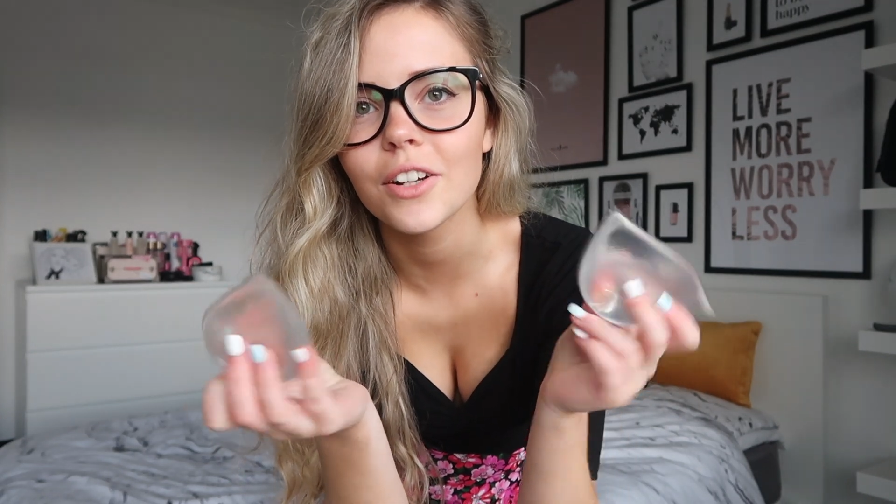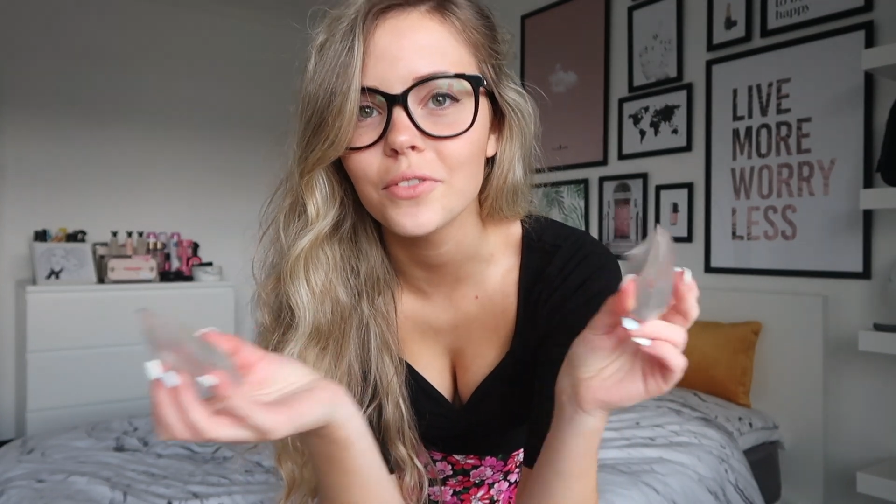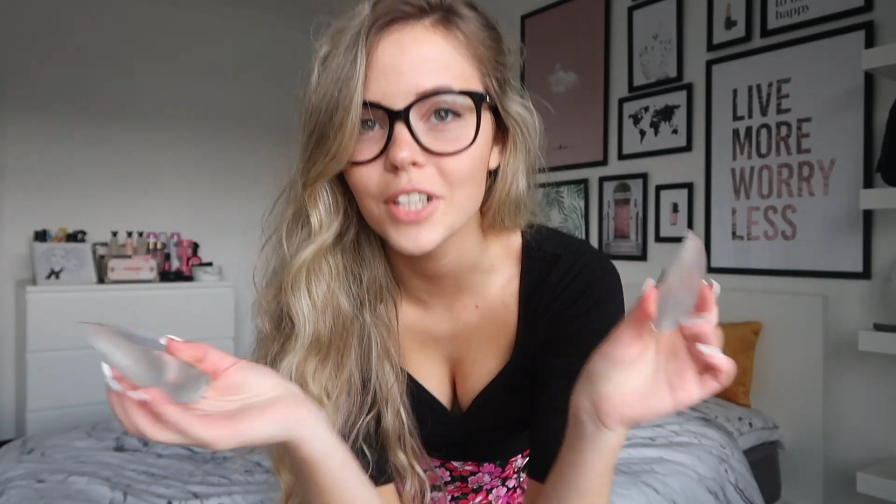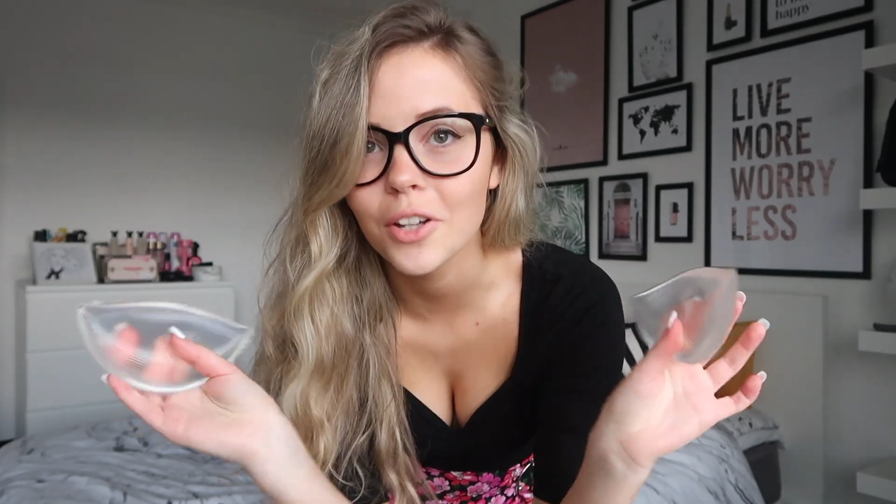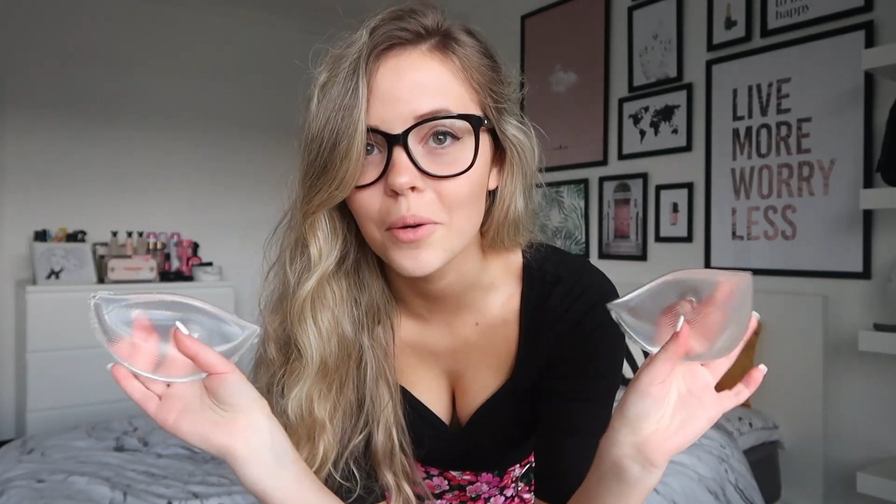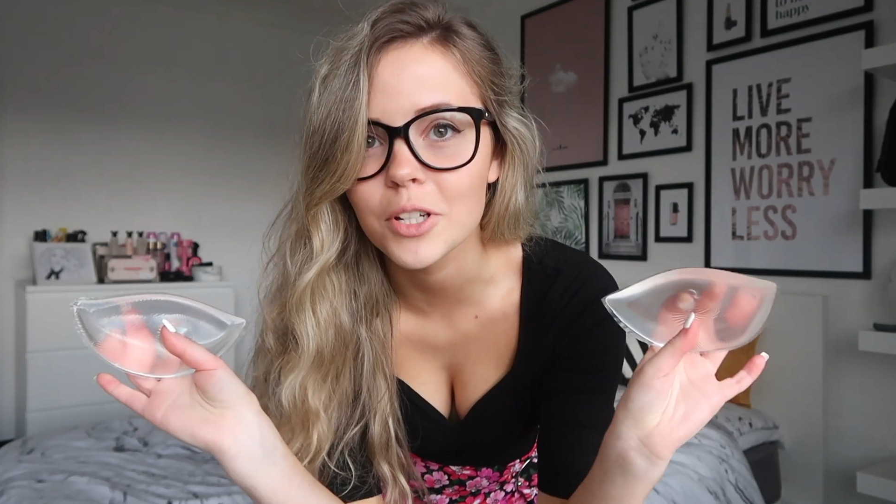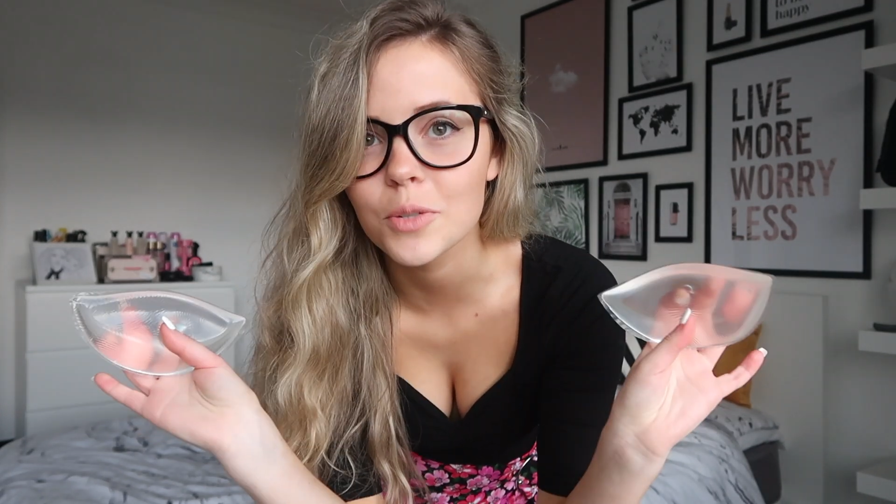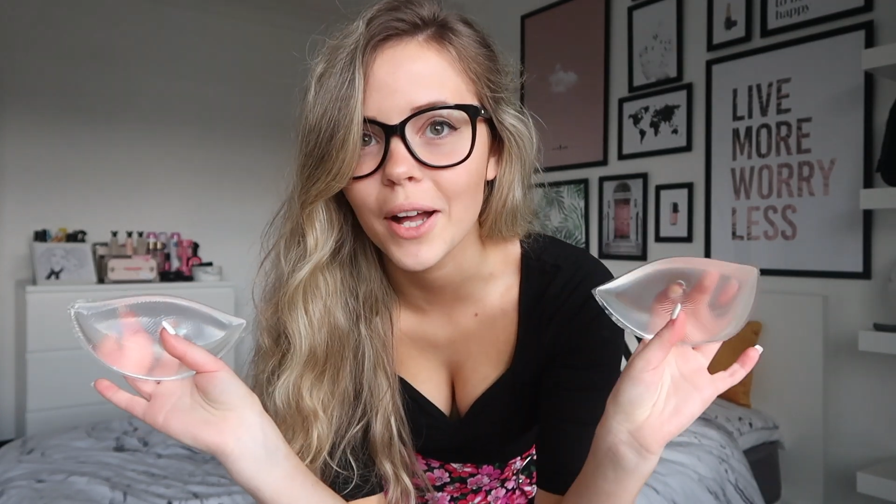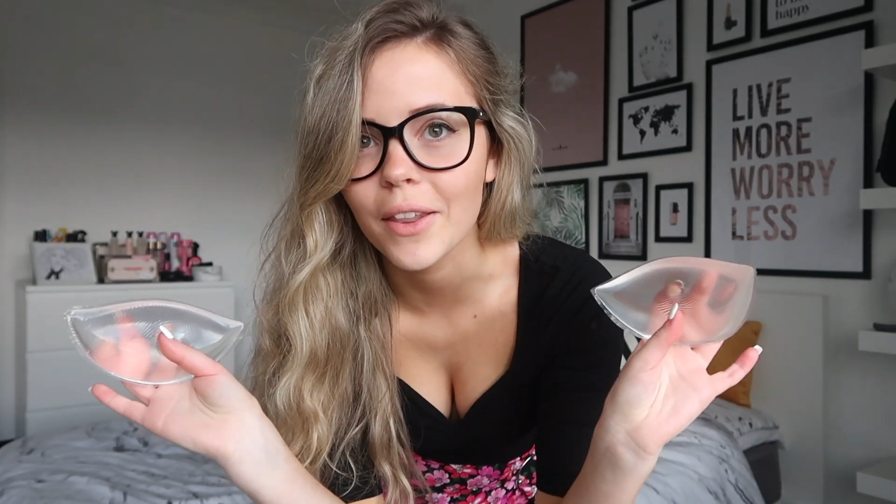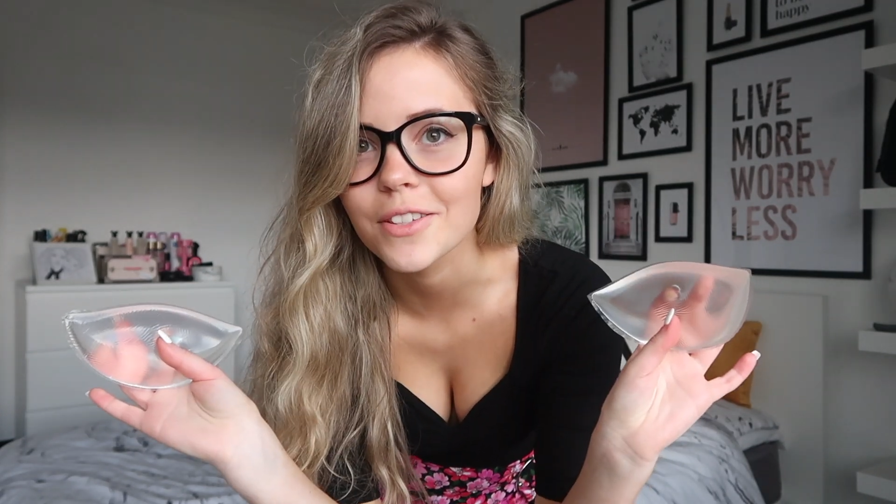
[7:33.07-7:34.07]
I don't really know
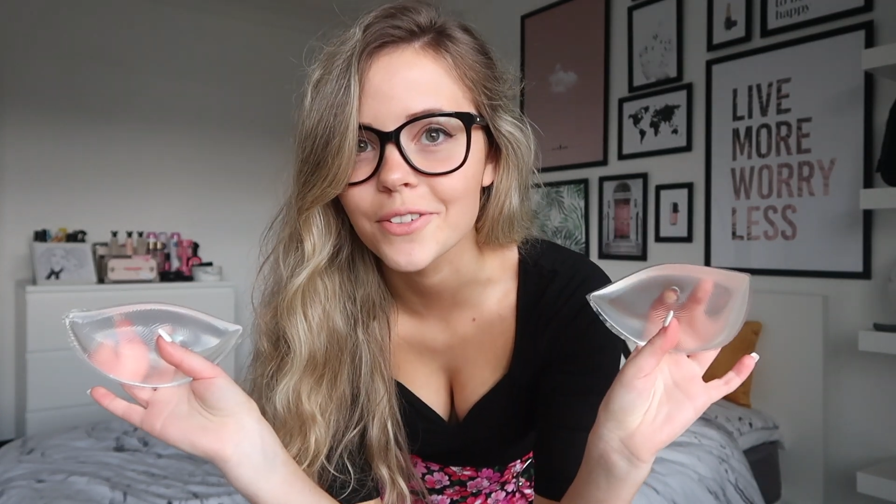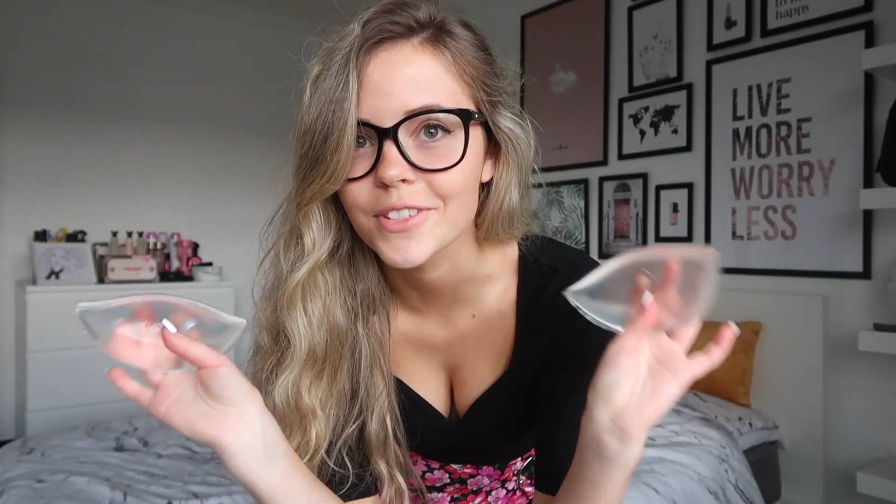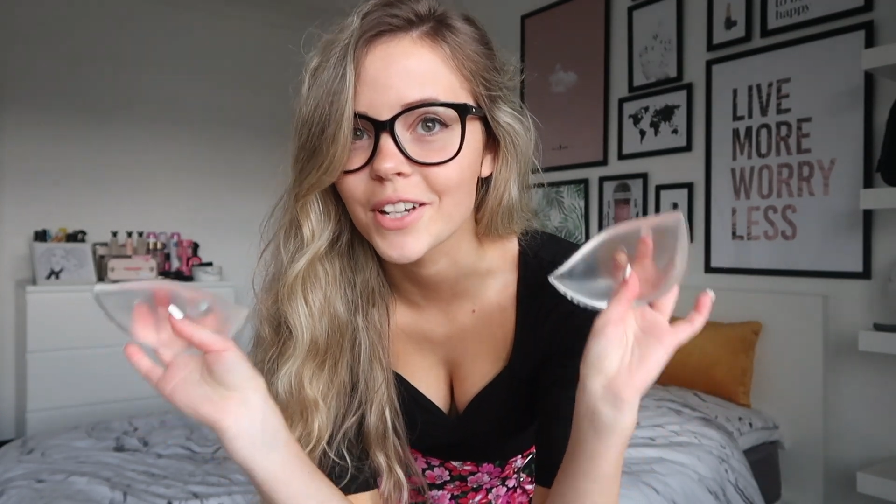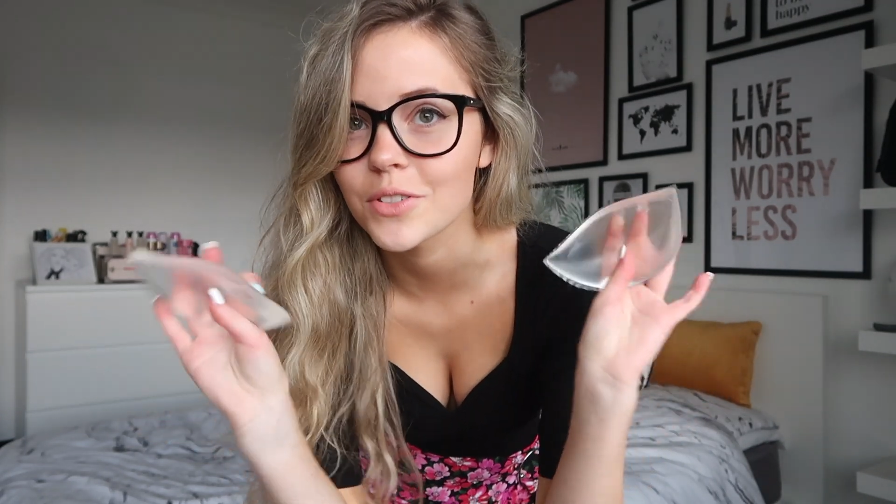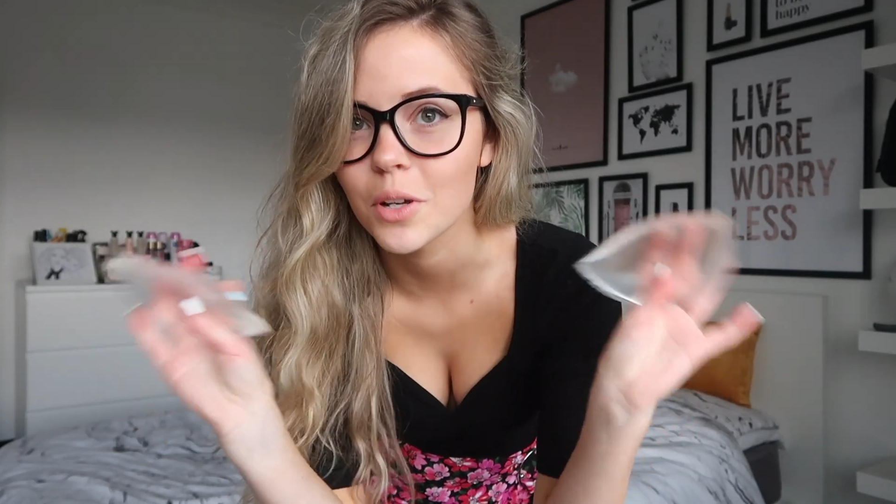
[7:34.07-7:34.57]
much about that sort of stuff,